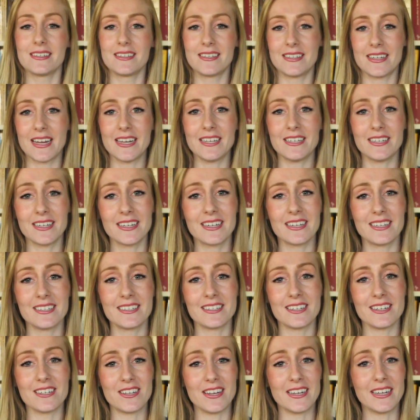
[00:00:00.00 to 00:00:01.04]
St.
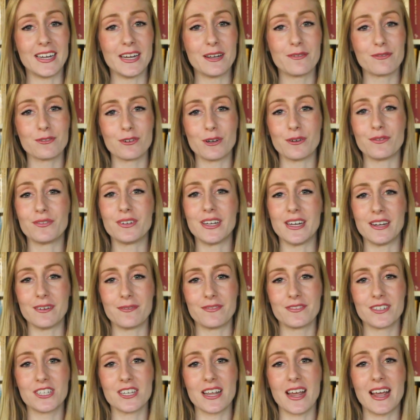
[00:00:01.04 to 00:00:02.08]
Nicholas is the giver of
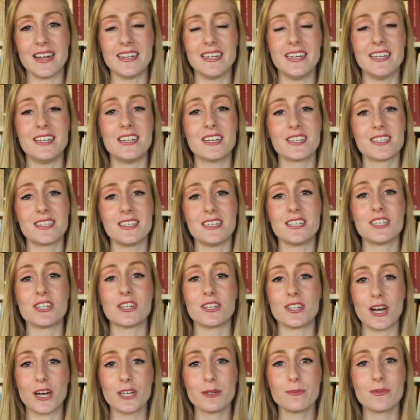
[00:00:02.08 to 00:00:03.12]
gifts and he does this
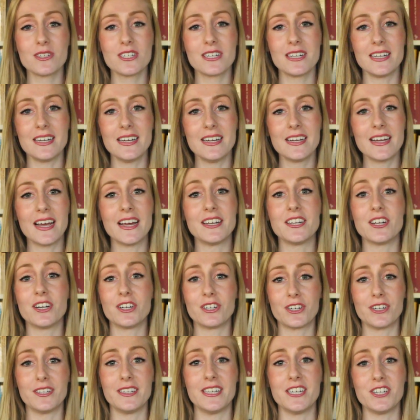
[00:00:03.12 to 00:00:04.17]
anonymously and
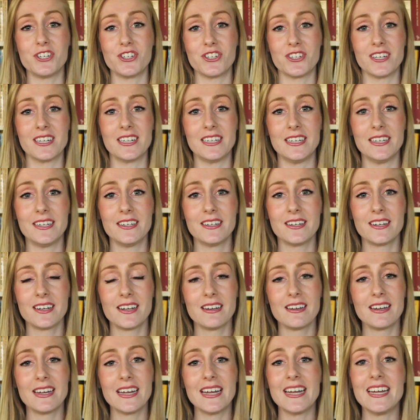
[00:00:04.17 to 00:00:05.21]
unconditionally.
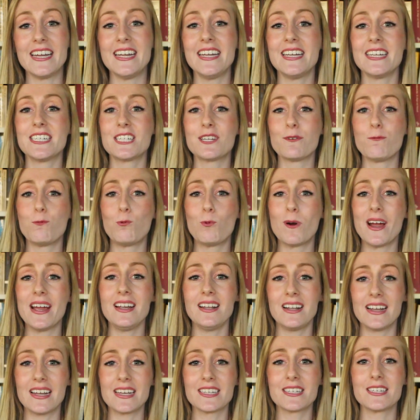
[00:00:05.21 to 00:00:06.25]
He is
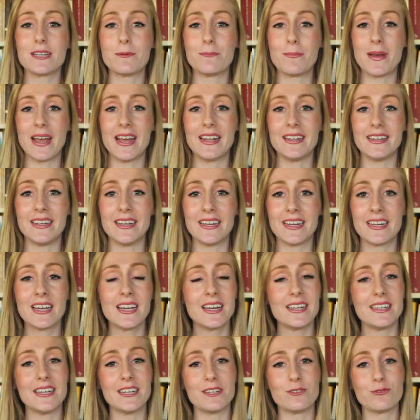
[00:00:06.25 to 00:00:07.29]
way less demanding
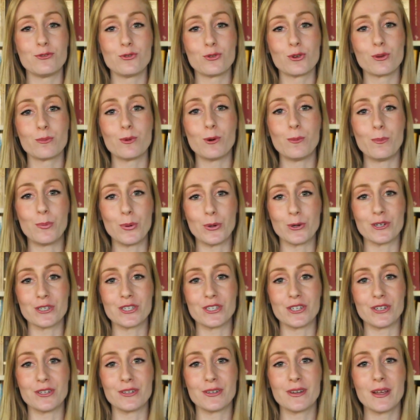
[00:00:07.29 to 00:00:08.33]
than a normal
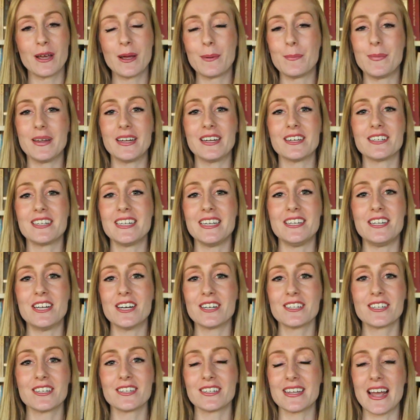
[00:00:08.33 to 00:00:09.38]
person because he
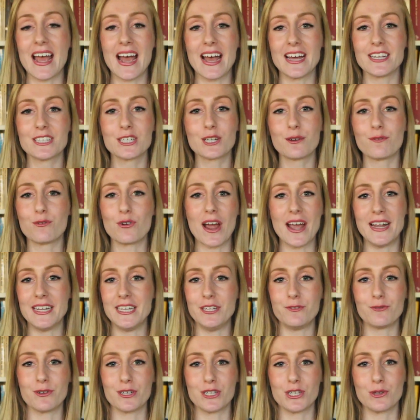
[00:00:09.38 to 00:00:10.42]
doesn't ask for
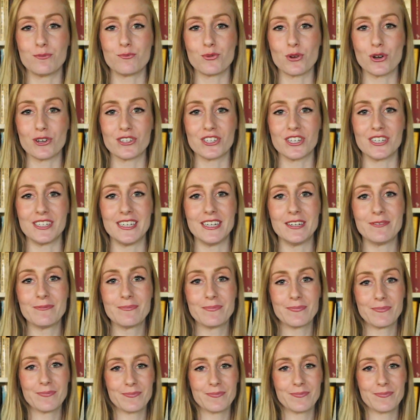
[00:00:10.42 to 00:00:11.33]
any reciprocity.